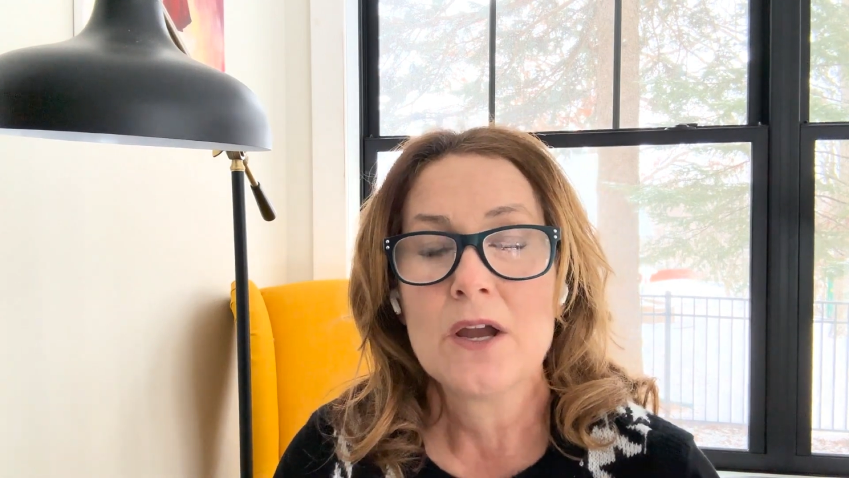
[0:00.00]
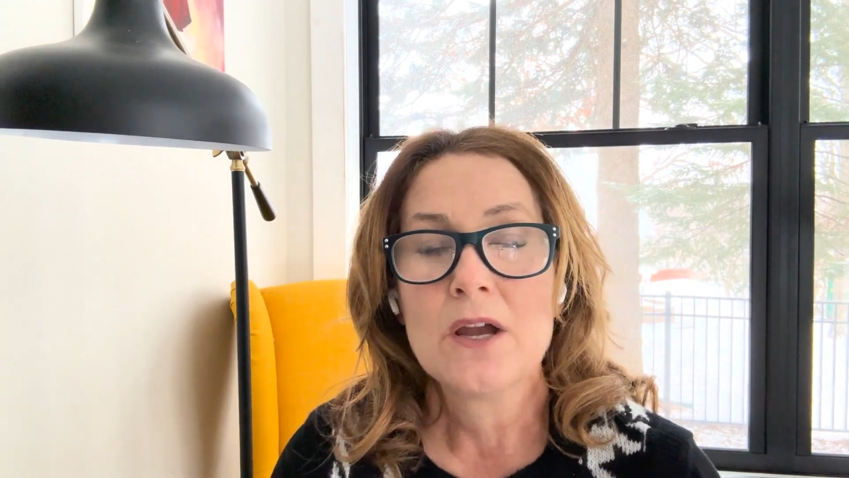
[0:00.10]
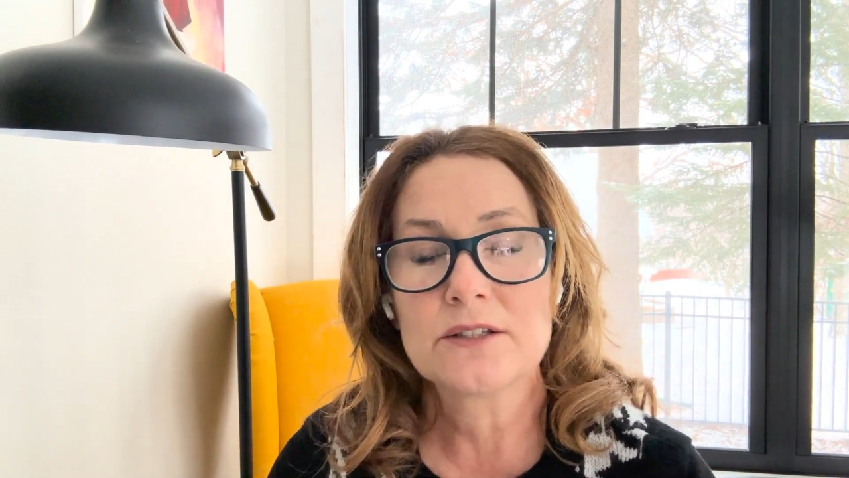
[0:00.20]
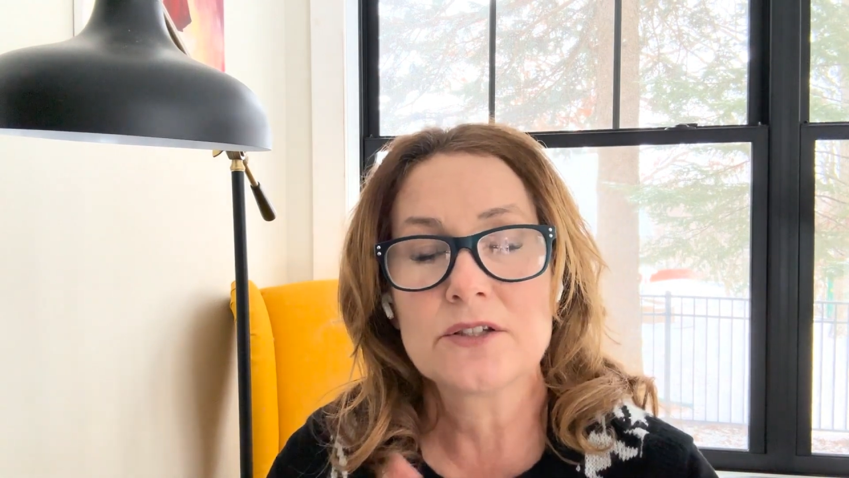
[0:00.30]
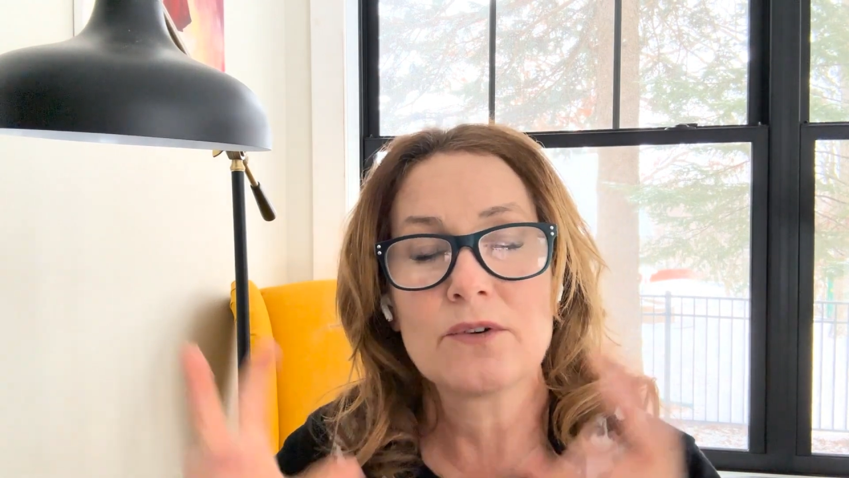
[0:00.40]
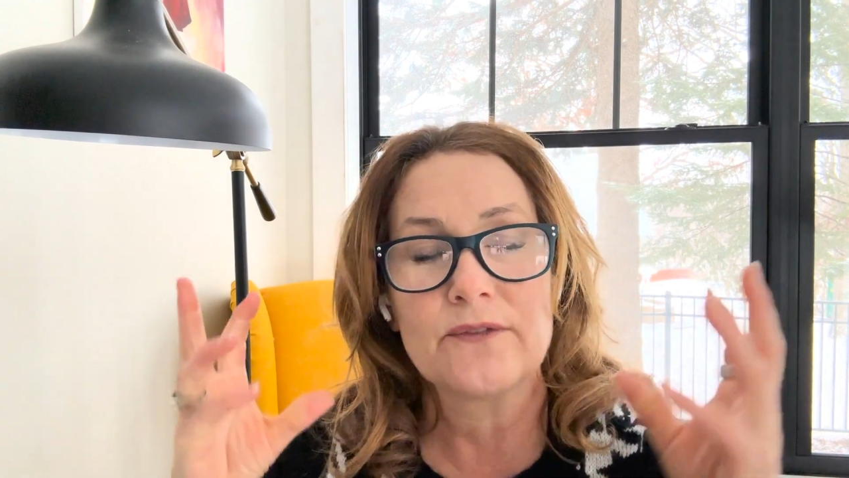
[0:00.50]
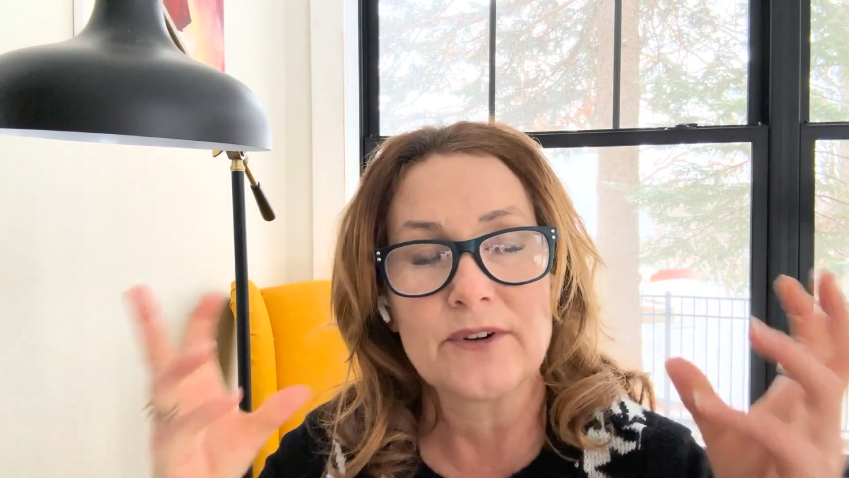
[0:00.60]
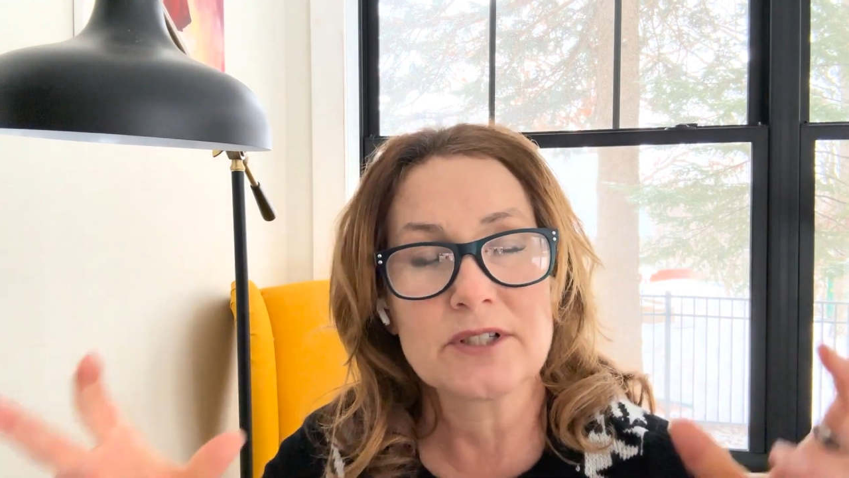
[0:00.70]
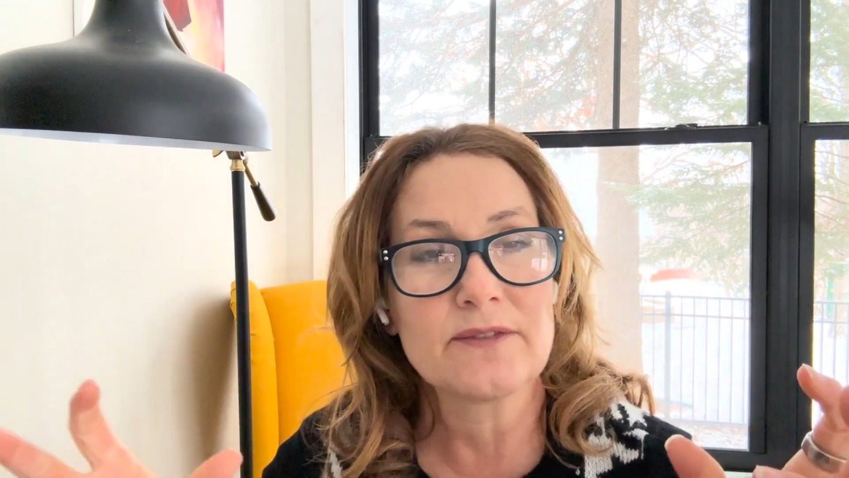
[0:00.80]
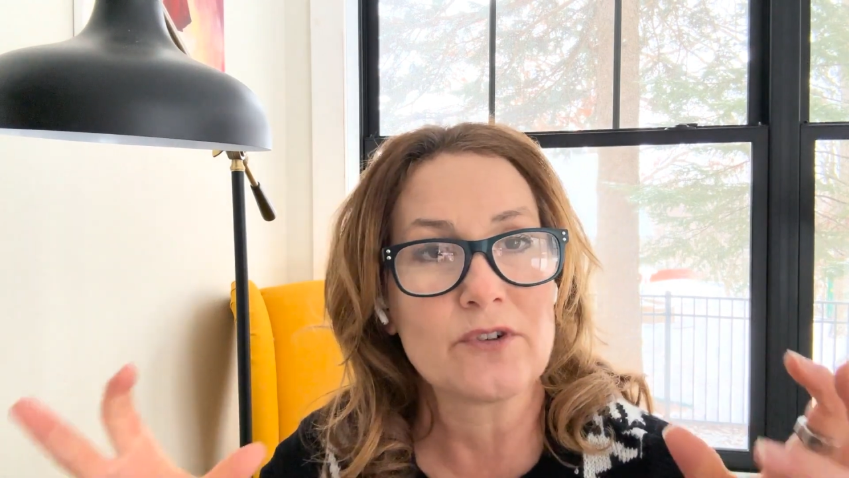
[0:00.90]
So
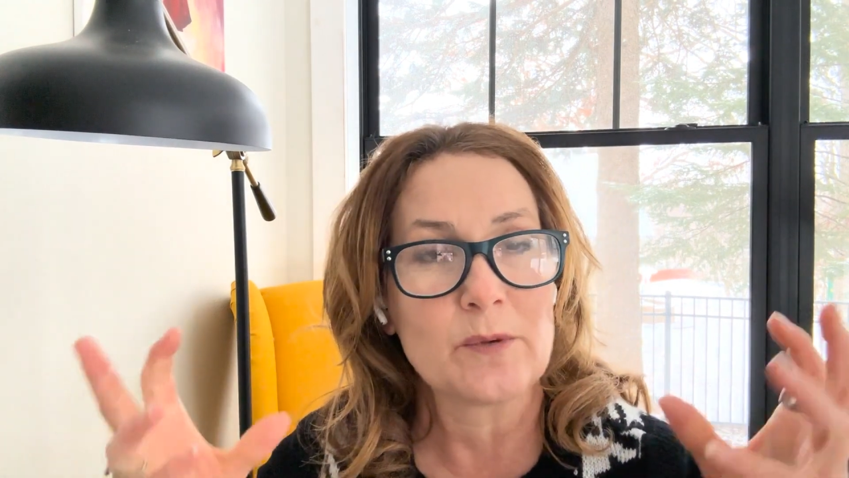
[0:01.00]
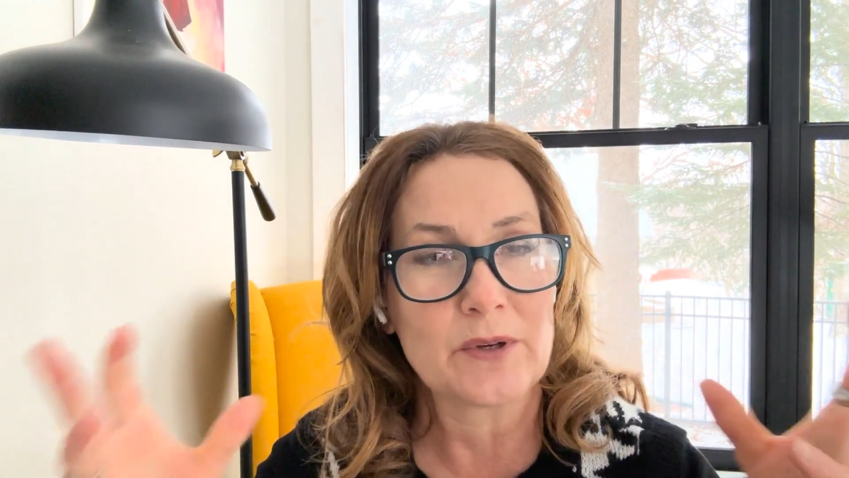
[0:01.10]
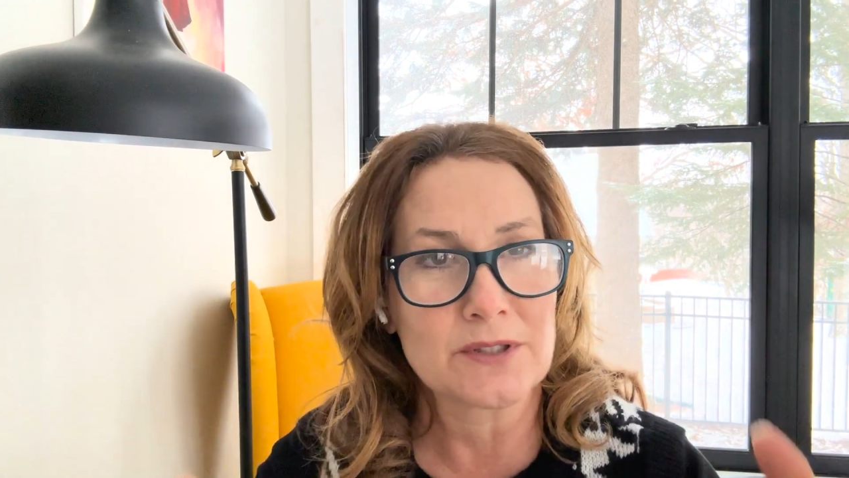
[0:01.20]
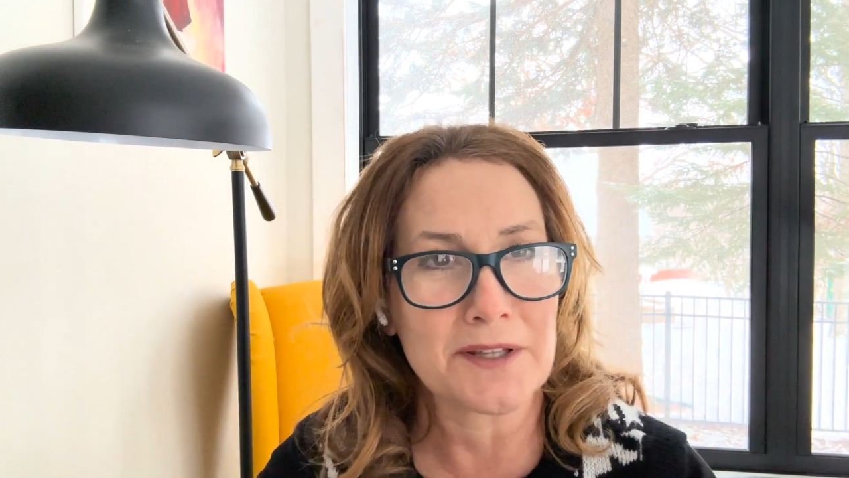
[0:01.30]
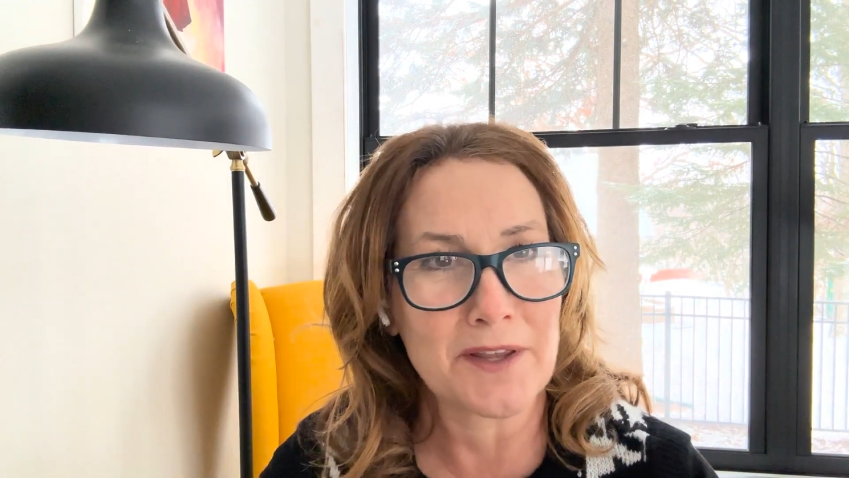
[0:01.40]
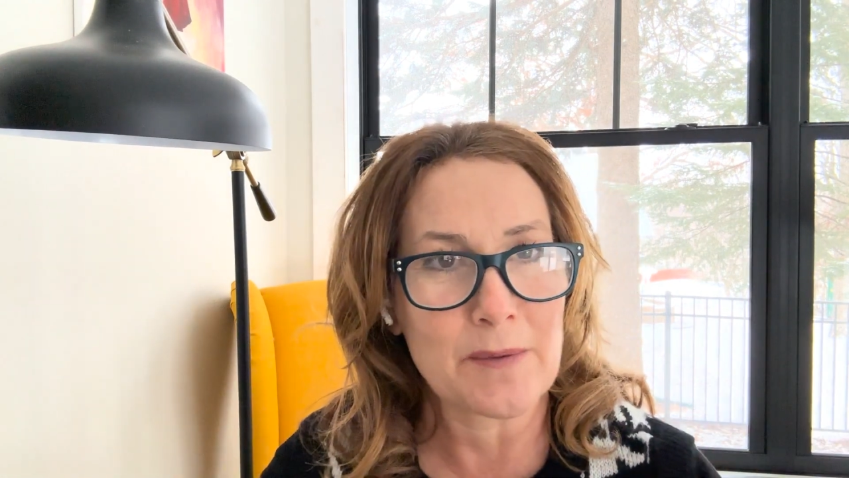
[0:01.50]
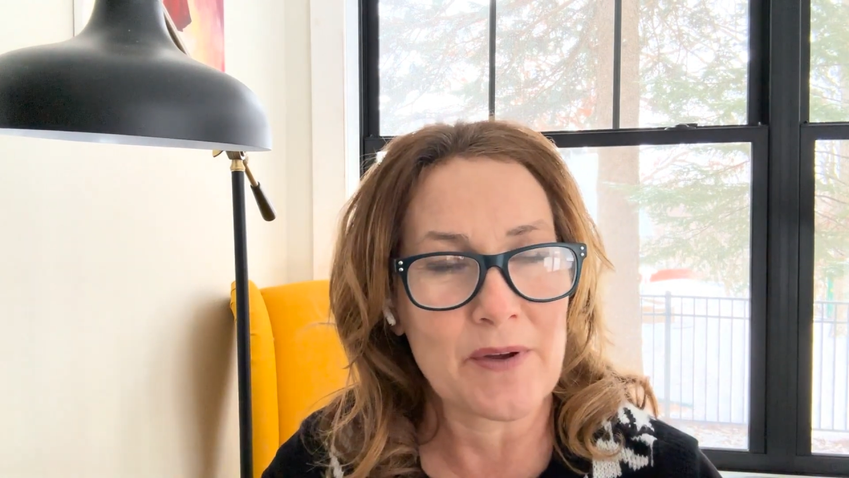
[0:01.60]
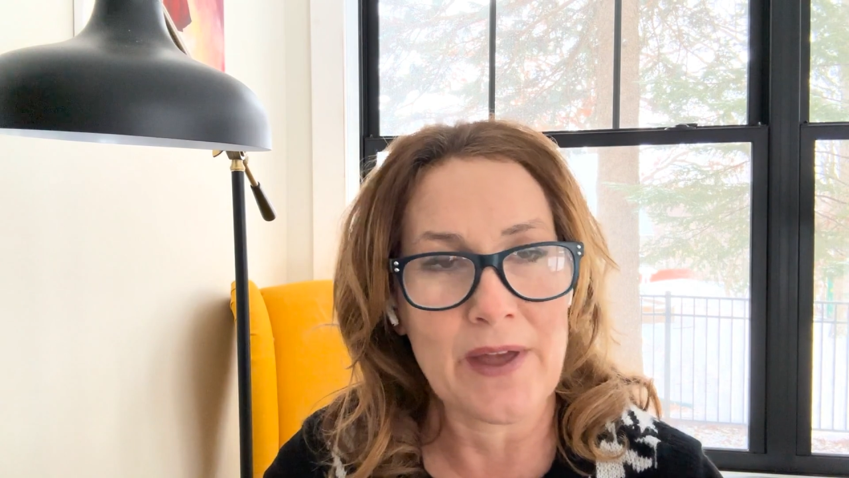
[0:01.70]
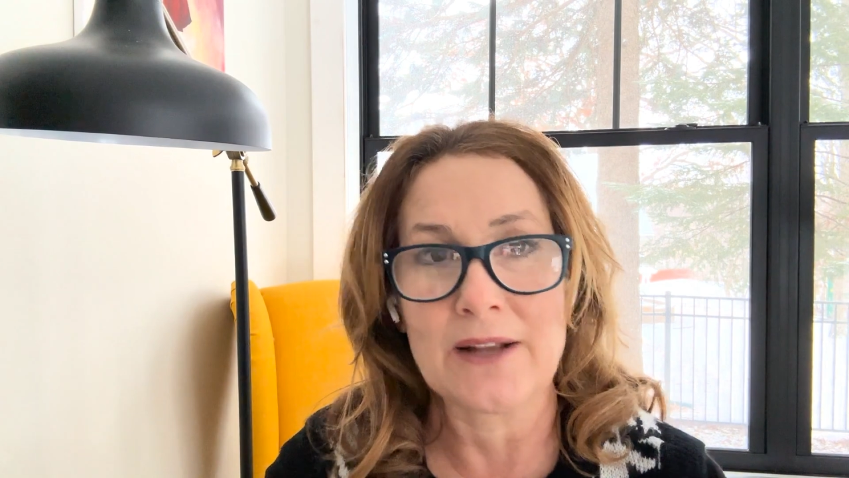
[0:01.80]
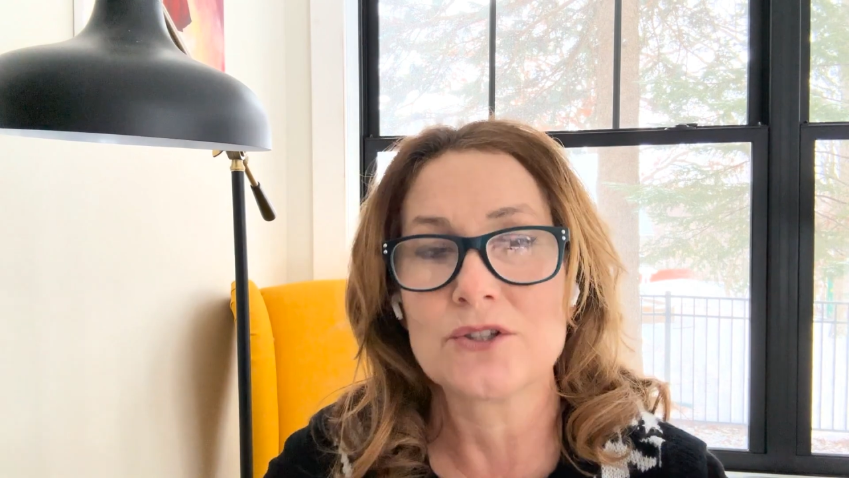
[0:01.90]
first and foremost, think about that.